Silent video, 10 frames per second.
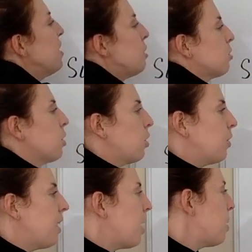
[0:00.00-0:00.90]

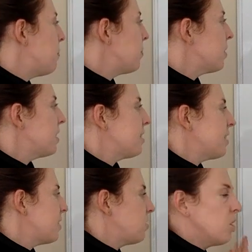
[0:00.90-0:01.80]
So this
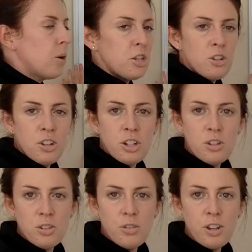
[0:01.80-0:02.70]
is the equation you can
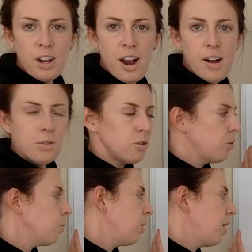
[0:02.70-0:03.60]
use to figure out
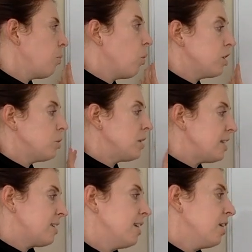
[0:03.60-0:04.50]
what you would
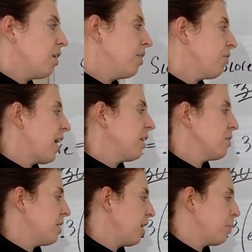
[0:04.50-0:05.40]
need to get on the final
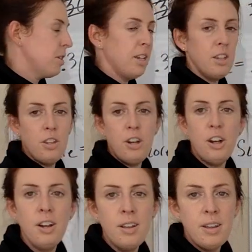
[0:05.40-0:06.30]
to get a
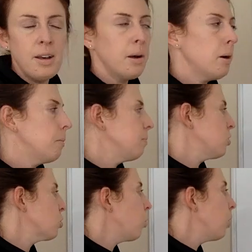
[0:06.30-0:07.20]
particular
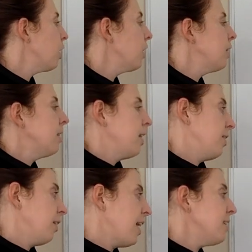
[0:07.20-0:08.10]
score in
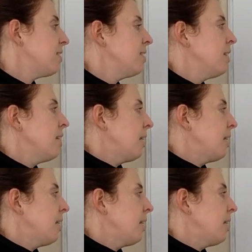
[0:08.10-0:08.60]
the class.